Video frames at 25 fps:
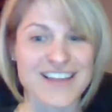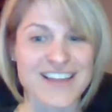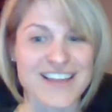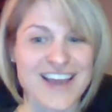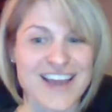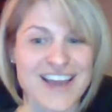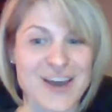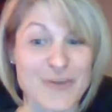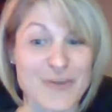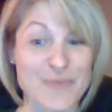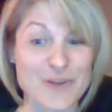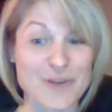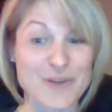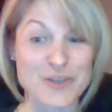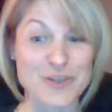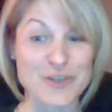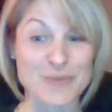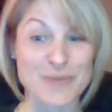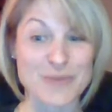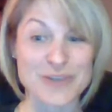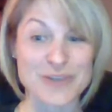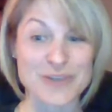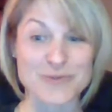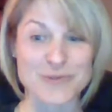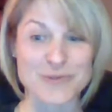like how much
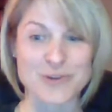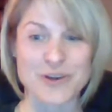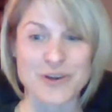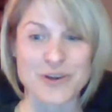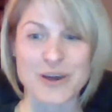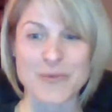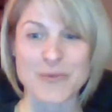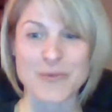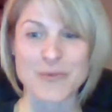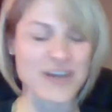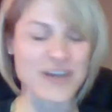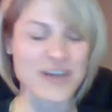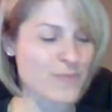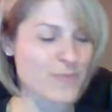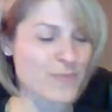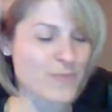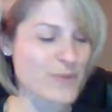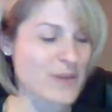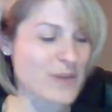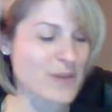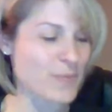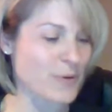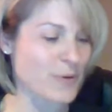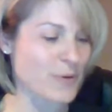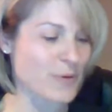your bench will go up. We'll have
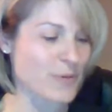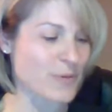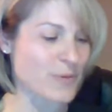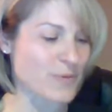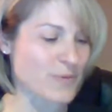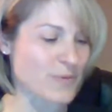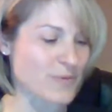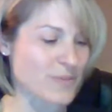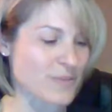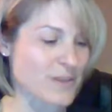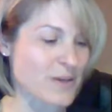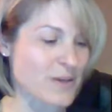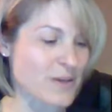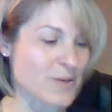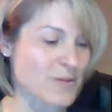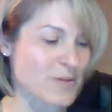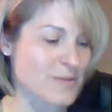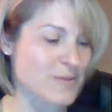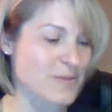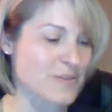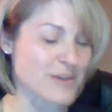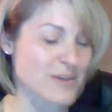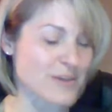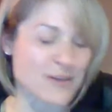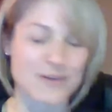people,
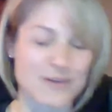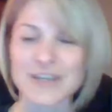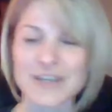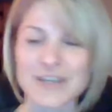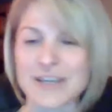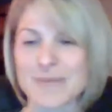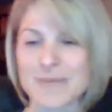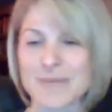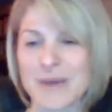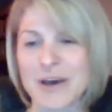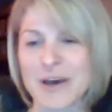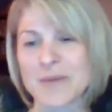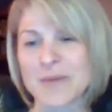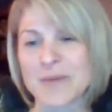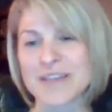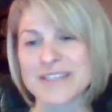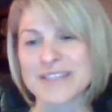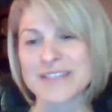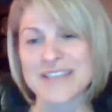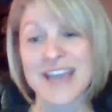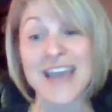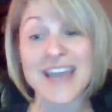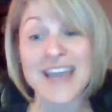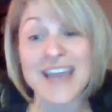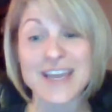they'll email me and
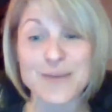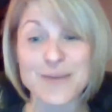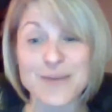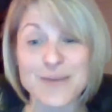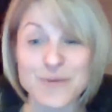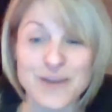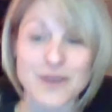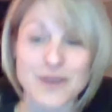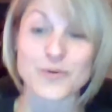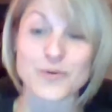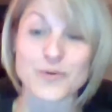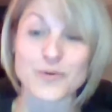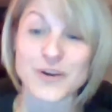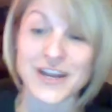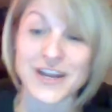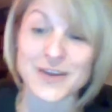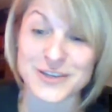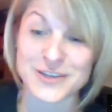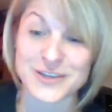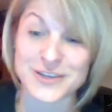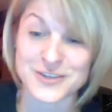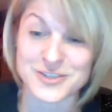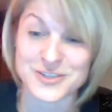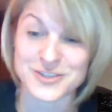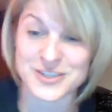say, hey, can we come work out at
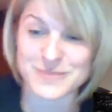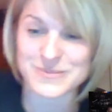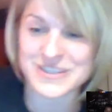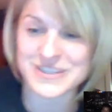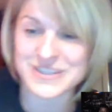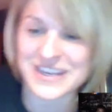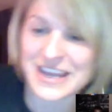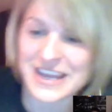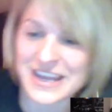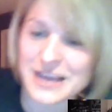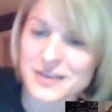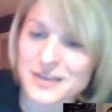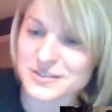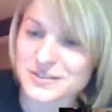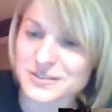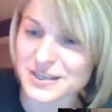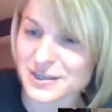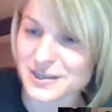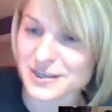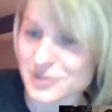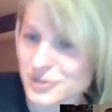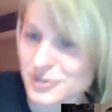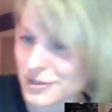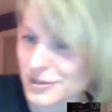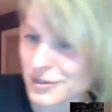your gym today? I'll say,
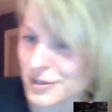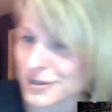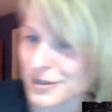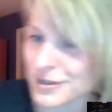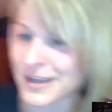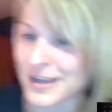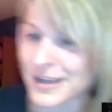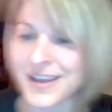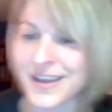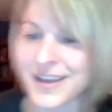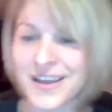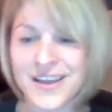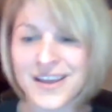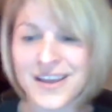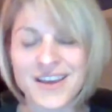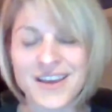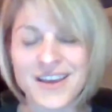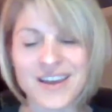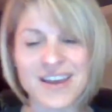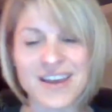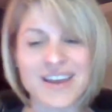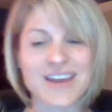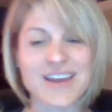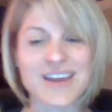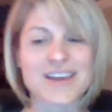sure.
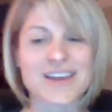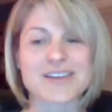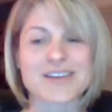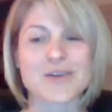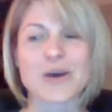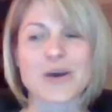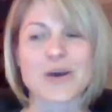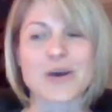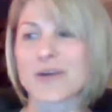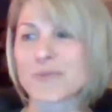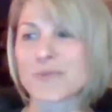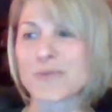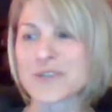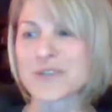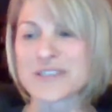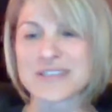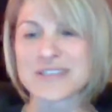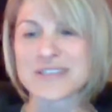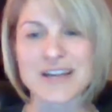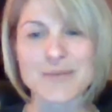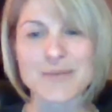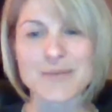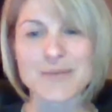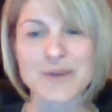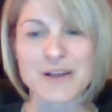And we'll set them
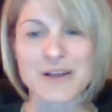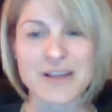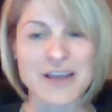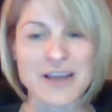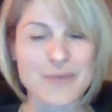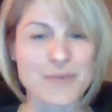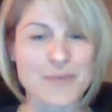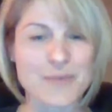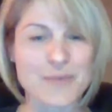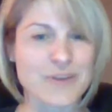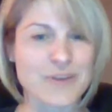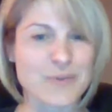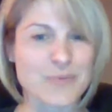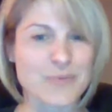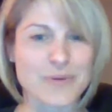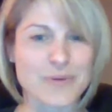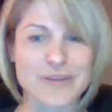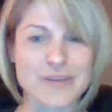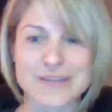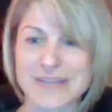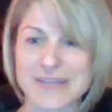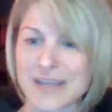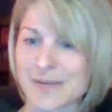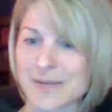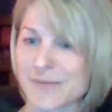all up, and they'll put
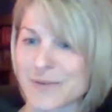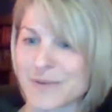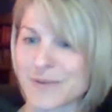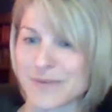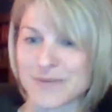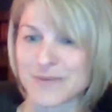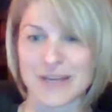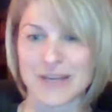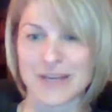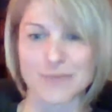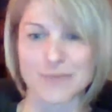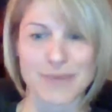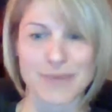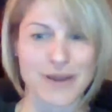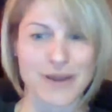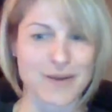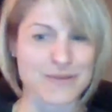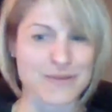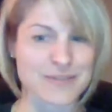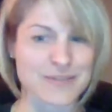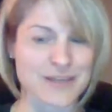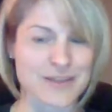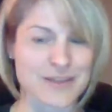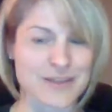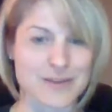10, 15 pounds on
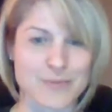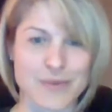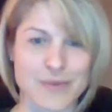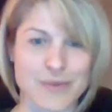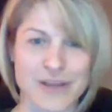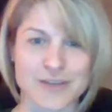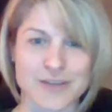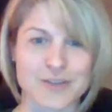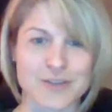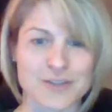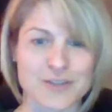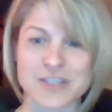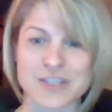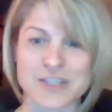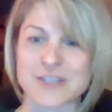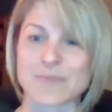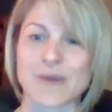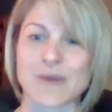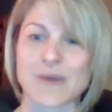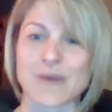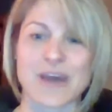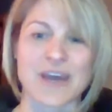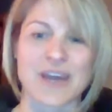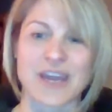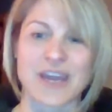their bench just
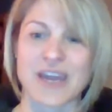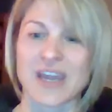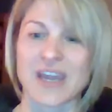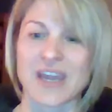by